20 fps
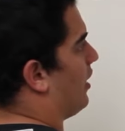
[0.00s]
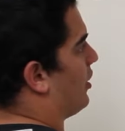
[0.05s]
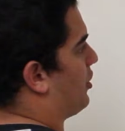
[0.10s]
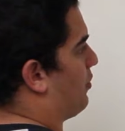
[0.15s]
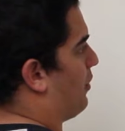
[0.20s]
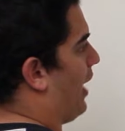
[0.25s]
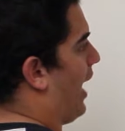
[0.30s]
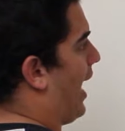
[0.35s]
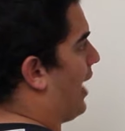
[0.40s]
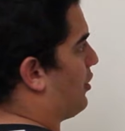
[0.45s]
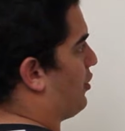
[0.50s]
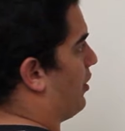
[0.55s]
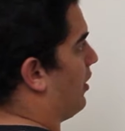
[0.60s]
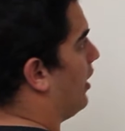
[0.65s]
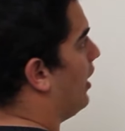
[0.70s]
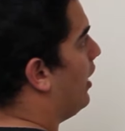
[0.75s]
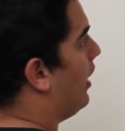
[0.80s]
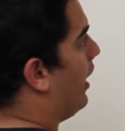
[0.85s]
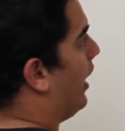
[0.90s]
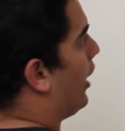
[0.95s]
of this reaction.
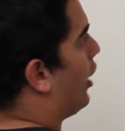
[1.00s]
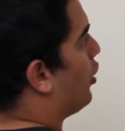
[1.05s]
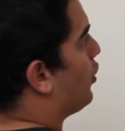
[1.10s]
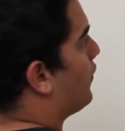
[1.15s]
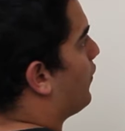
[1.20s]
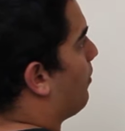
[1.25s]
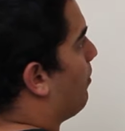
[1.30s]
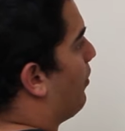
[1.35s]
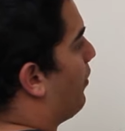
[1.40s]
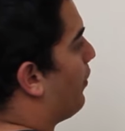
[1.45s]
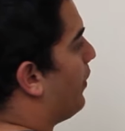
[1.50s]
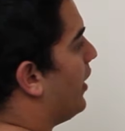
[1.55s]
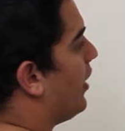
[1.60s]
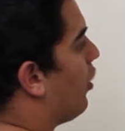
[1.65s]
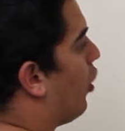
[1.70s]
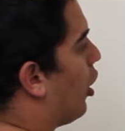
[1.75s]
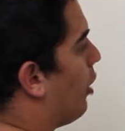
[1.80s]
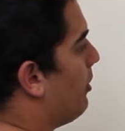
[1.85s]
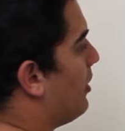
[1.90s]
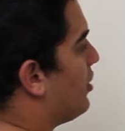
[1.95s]
It goes from three
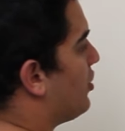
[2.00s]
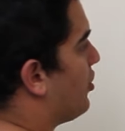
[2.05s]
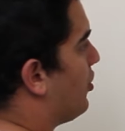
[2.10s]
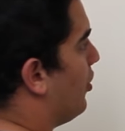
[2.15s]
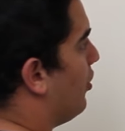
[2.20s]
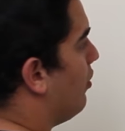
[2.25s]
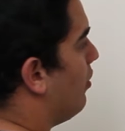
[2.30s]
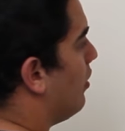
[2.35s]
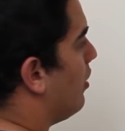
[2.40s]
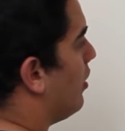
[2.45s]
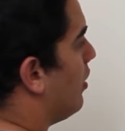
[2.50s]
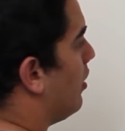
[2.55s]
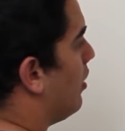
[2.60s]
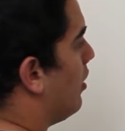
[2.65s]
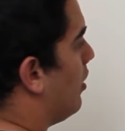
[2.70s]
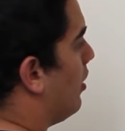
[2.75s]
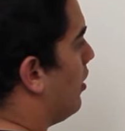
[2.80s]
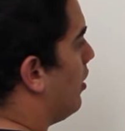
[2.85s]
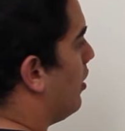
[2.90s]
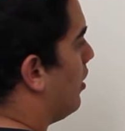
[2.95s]
carbons to
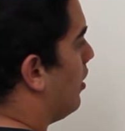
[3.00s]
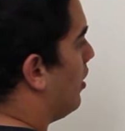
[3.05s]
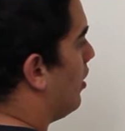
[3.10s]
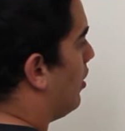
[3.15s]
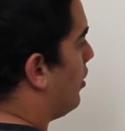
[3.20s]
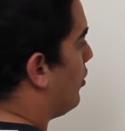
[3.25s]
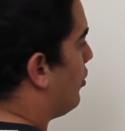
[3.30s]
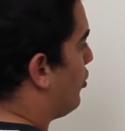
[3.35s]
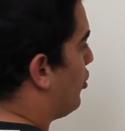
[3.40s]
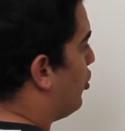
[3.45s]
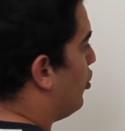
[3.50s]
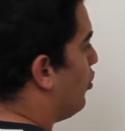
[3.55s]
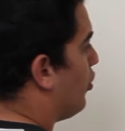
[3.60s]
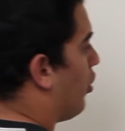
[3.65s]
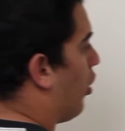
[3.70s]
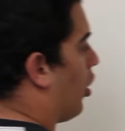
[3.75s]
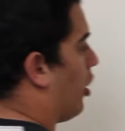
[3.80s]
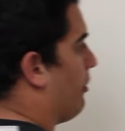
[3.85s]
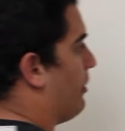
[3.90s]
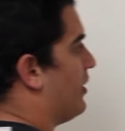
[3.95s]
two
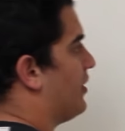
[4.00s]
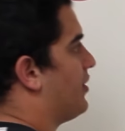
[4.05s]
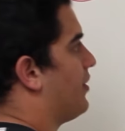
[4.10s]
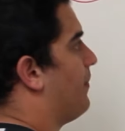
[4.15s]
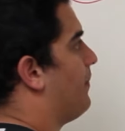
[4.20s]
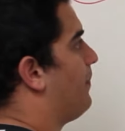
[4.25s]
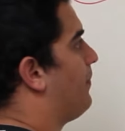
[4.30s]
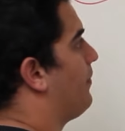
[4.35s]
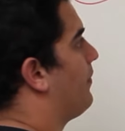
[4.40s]
carbons.